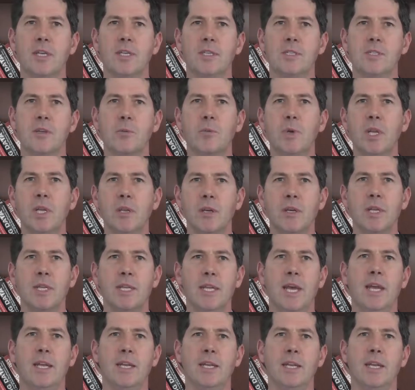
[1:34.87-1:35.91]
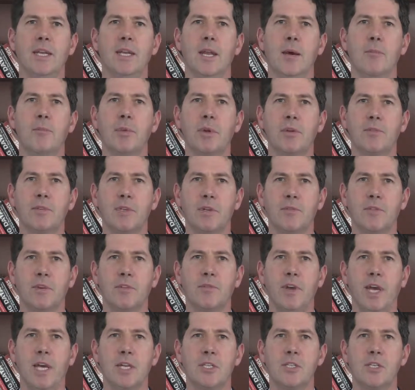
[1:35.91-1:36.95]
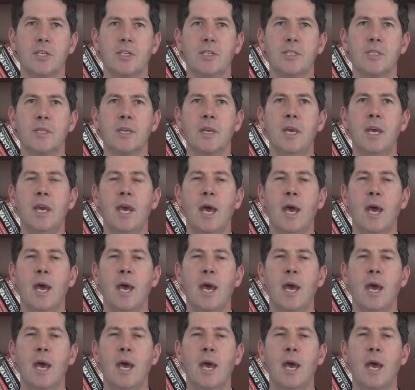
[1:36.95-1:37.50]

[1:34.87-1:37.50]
And so we look at that in a number of different fashions,